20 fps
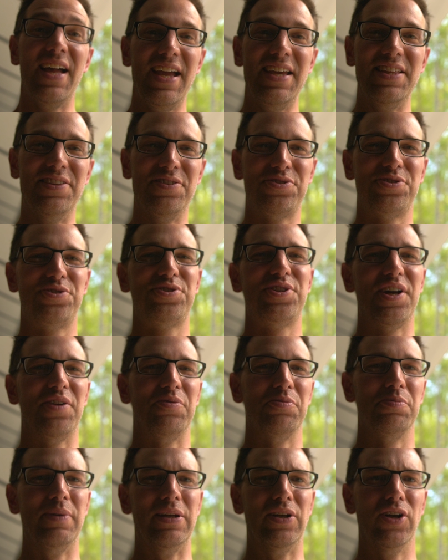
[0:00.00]
Hey, this is
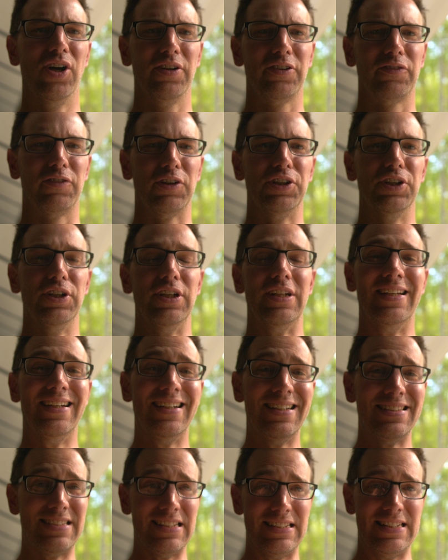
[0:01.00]
Chad with Be Gone for Good.
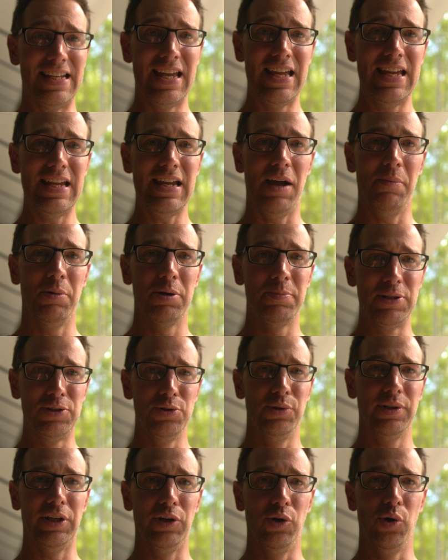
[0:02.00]
Today, I'm going to be
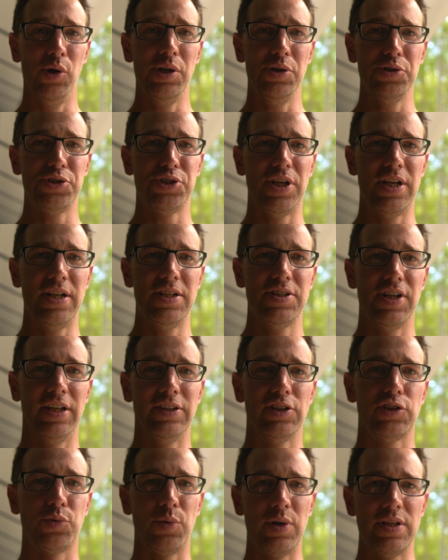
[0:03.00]
doing an oil change
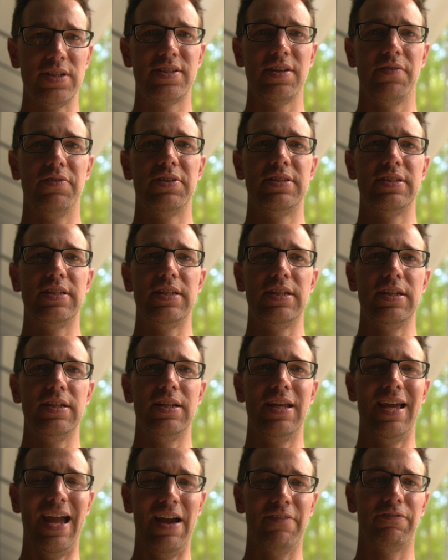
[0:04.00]
on the
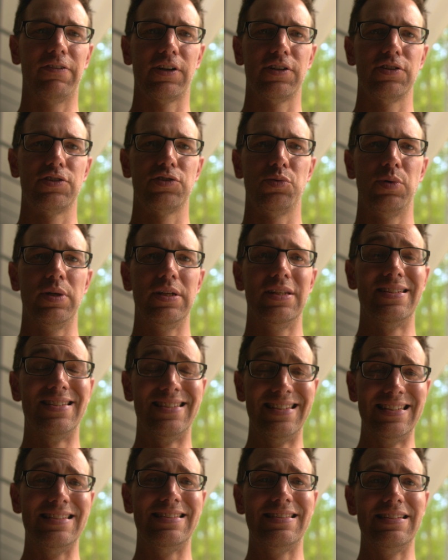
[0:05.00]
2017 Africa Twin
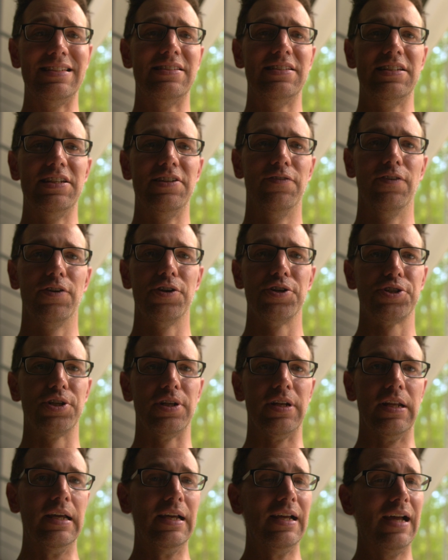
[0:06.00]
DCT
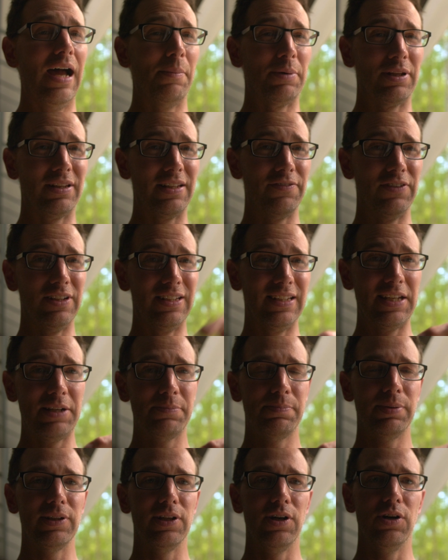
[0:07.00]
version. I'm going to leave a
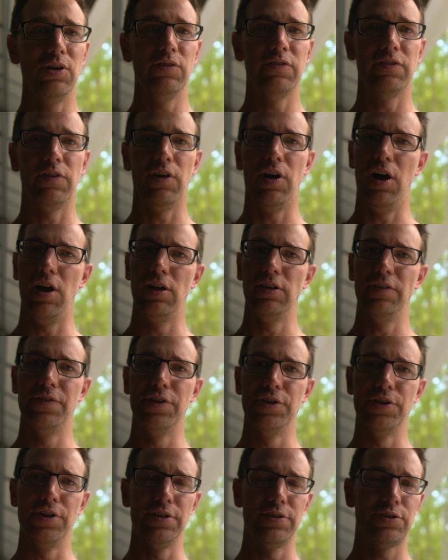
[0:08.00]
link below for all of
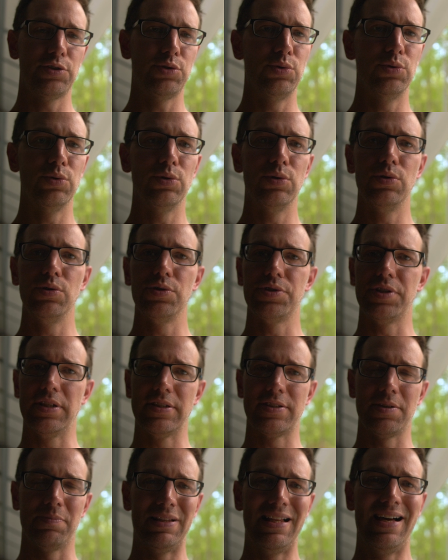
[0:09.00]
the tools
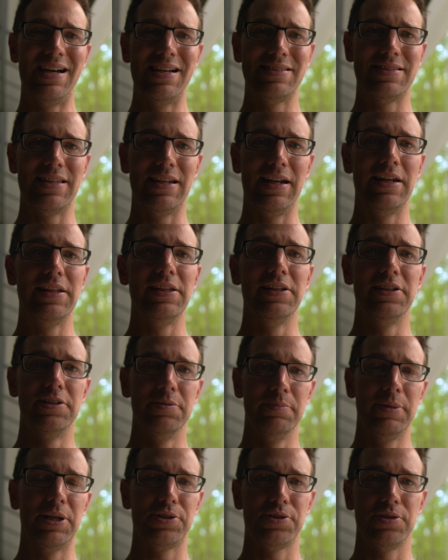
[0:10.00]
and supplies that I needed
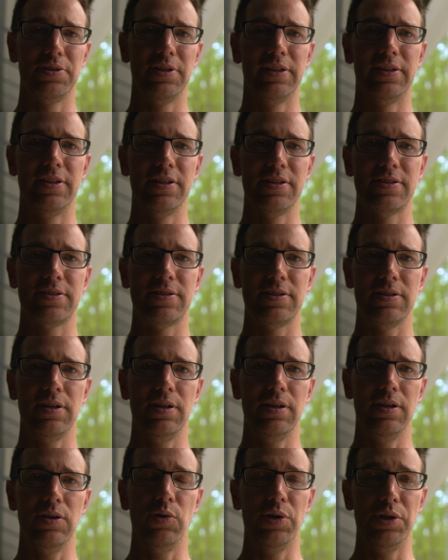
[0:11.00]
to make sure that this
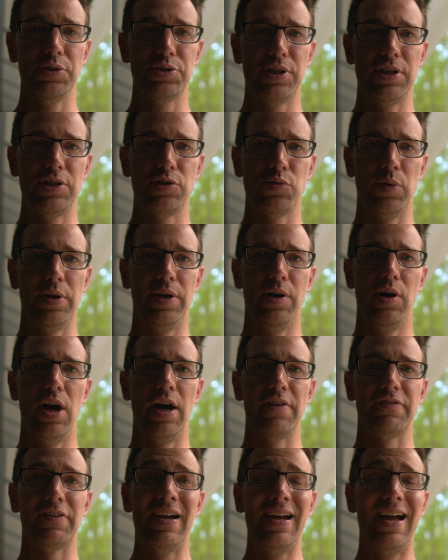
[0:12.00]
oil change went
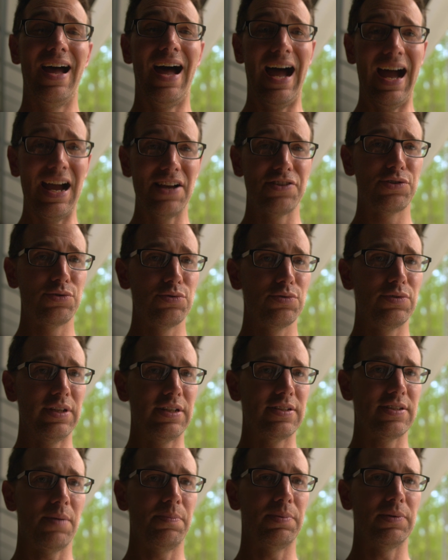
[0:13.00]
off. I screwed
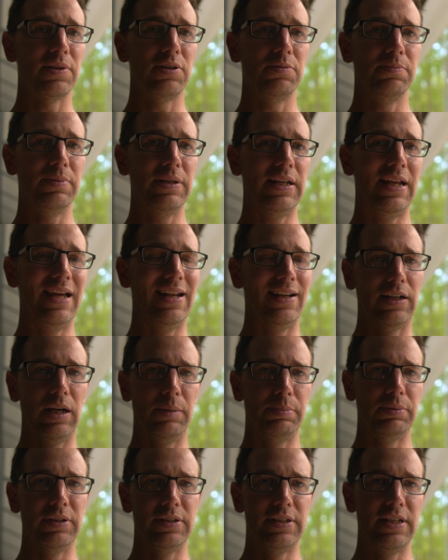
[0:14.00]
things up a little bit, had a
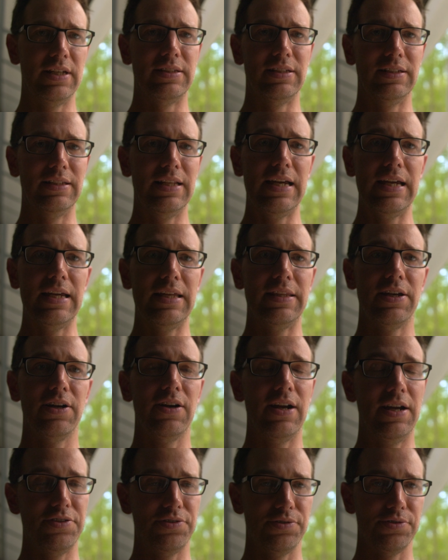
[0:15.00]
couple of day delay in
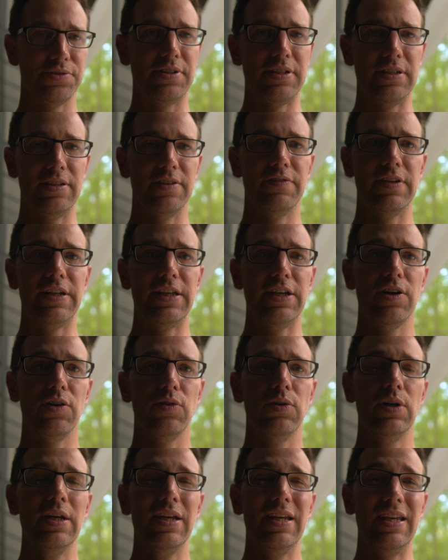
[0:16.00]
there, as you'll see in the
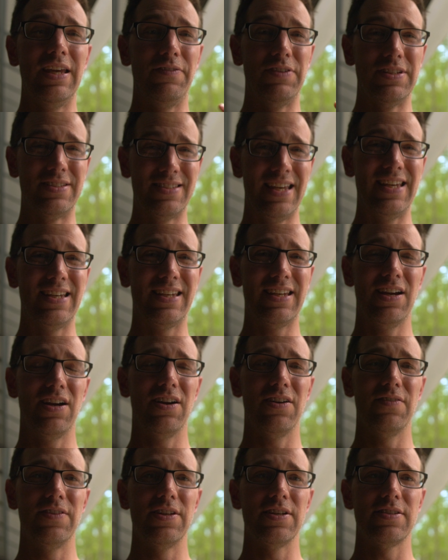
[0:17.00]
video. If you take
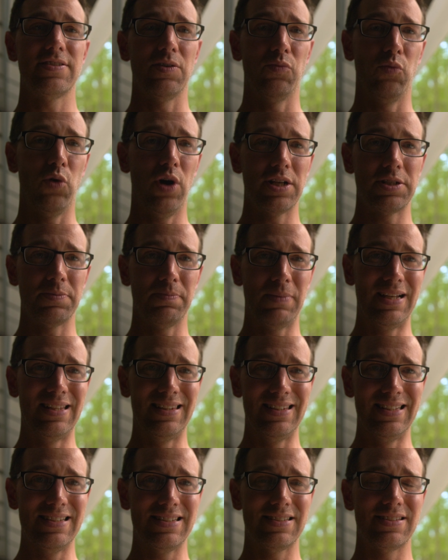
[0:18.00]
care of this and watch my
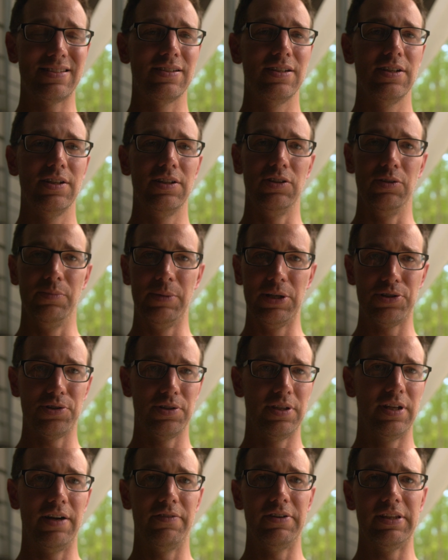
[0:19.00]
list, you'll make
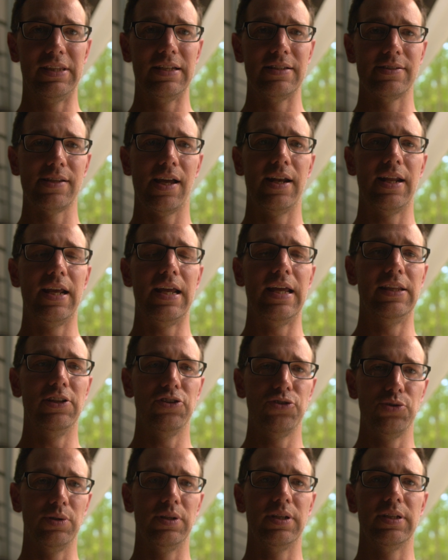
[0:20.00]
sure that everything's on
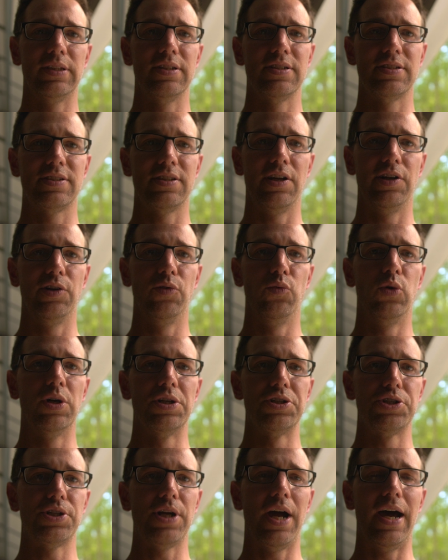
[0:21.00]
hand, that you can get this done in
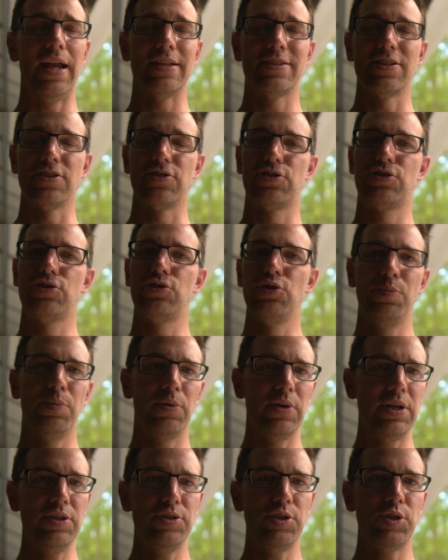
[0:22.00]
one shot. It's a
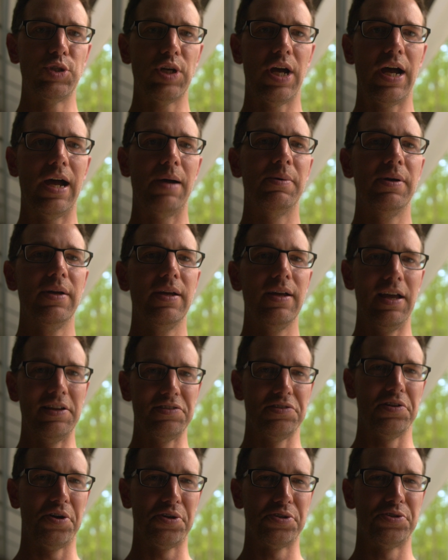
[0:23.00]
super easy job
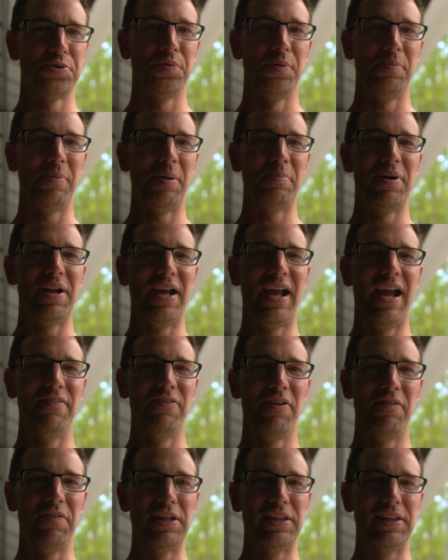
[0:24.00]
as long as you remember to
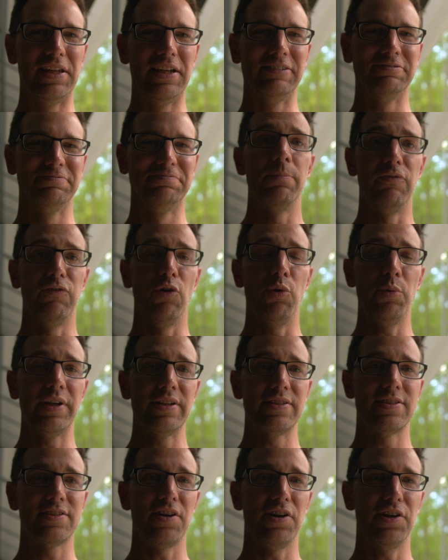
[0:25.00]
have everything. Before we
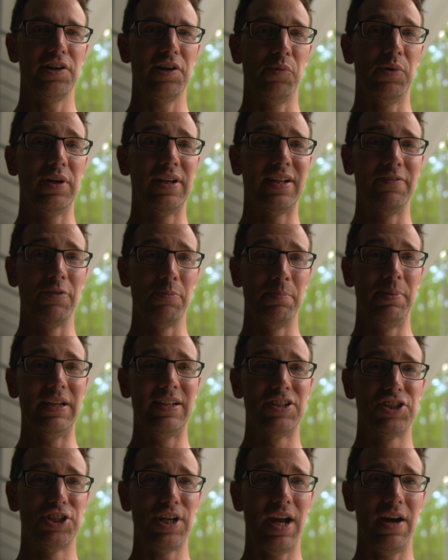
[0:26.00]
get started, I want to give a
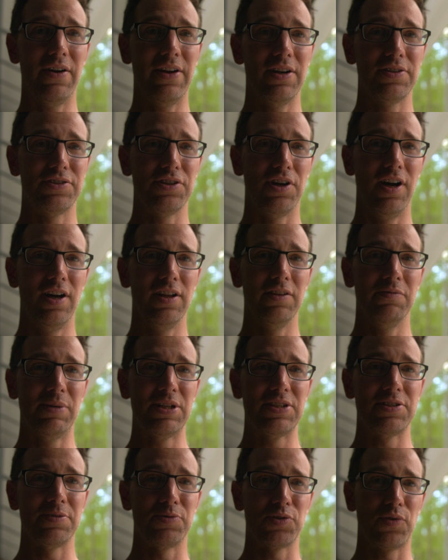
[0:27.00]
big shout out to all of
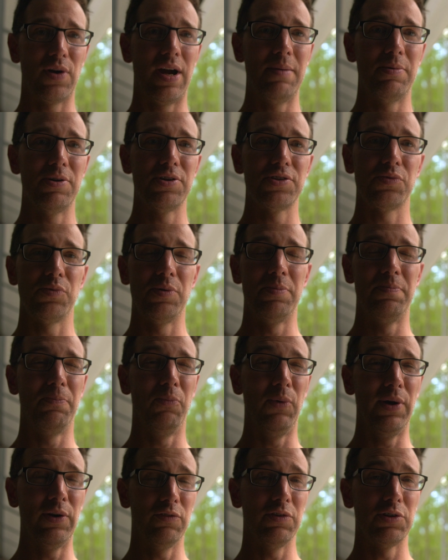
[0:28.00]
my subscribers. We
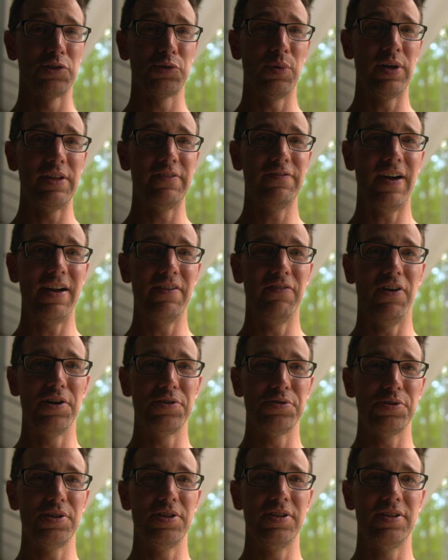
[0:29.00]
went over
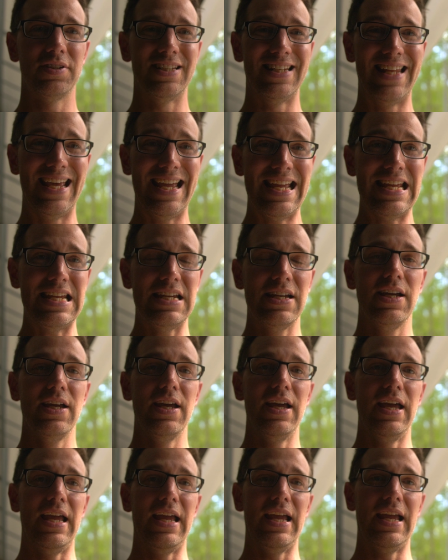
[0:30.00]
2,500 today,
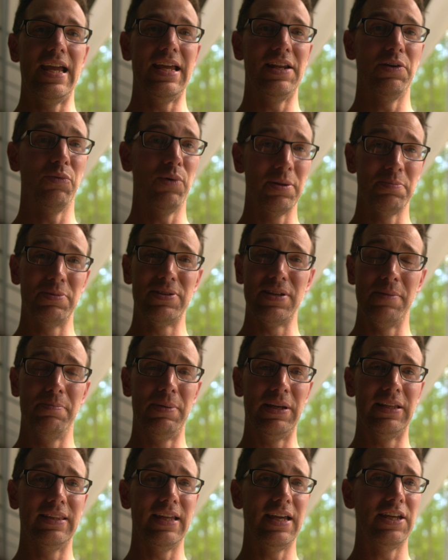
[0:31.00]
and I wanted to say a
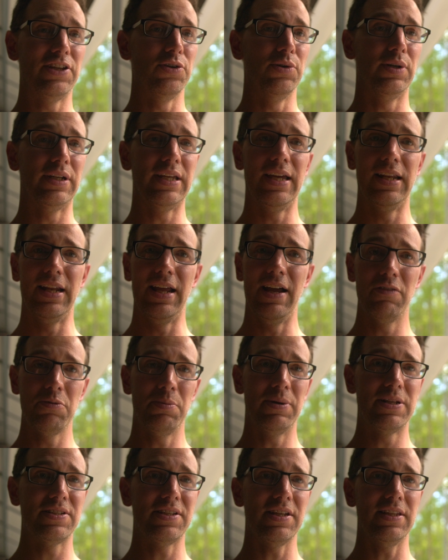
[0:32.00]
big thank you again.
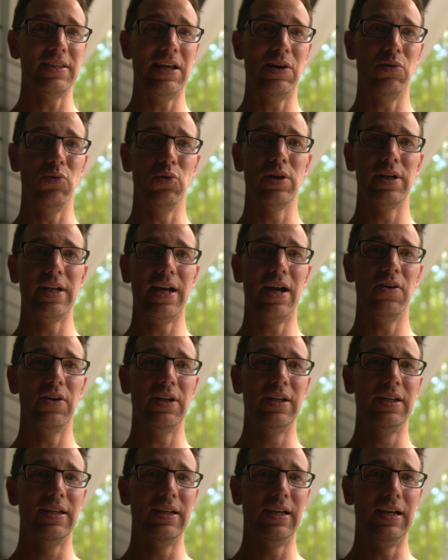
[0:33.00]
Everybody's getting that word
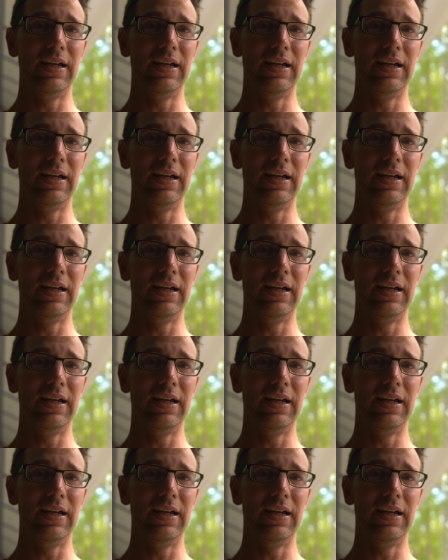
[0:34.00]
out.